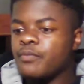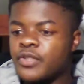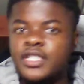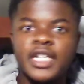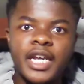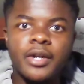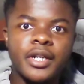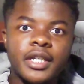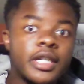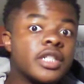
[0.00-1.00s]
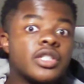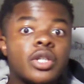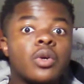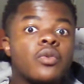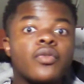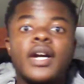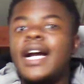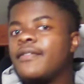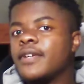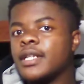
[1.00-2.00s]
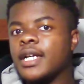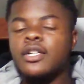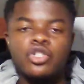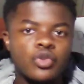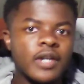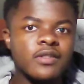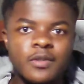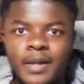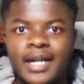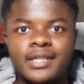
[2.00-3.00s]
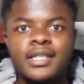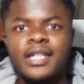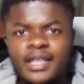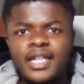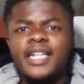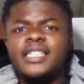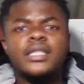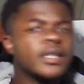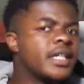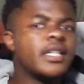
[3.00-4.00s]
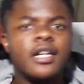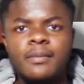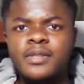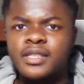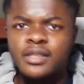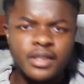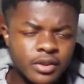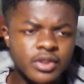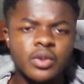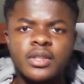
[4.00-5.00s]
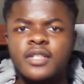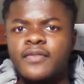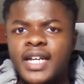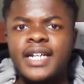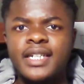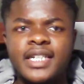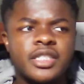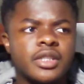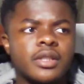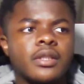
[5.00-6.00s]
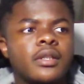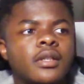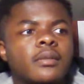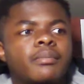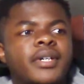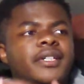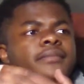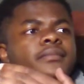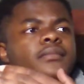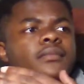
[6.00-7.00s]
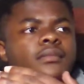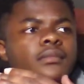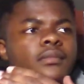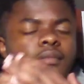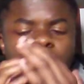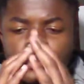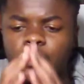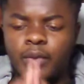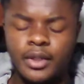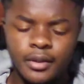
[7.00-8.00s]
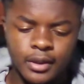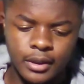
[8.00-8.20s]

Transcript: this area is known for having a lot of drought spots. Things lead up, sorts of that nature. But when you,